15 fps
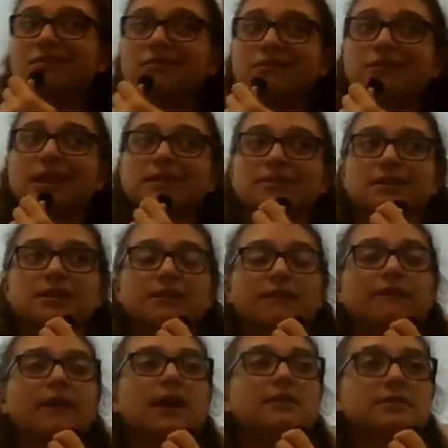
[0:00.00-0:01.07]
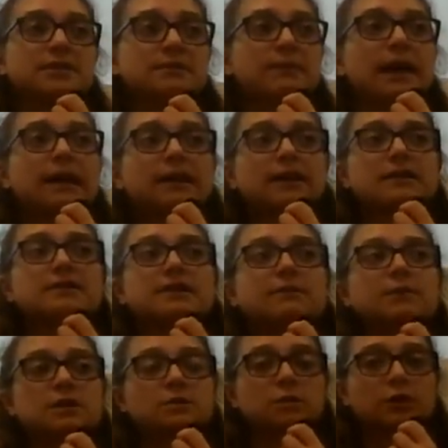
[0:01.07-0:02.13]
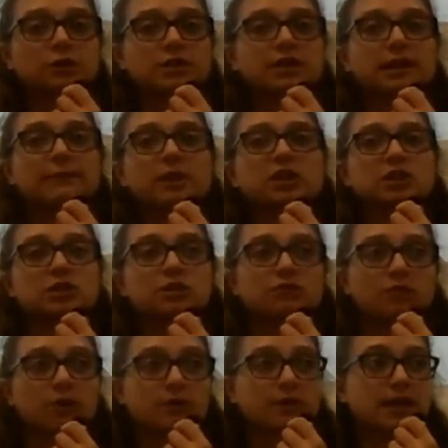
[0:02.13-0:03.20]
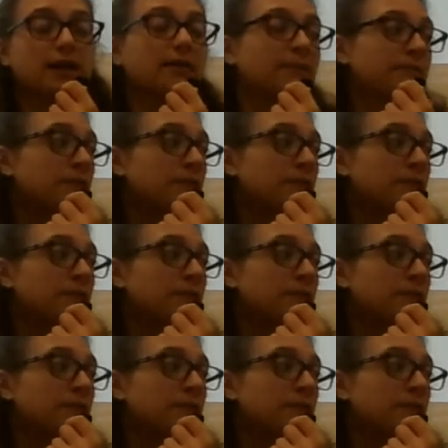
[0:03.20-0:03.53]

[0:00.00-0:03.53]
That's a defense mechanism, is when your stomach just throws up.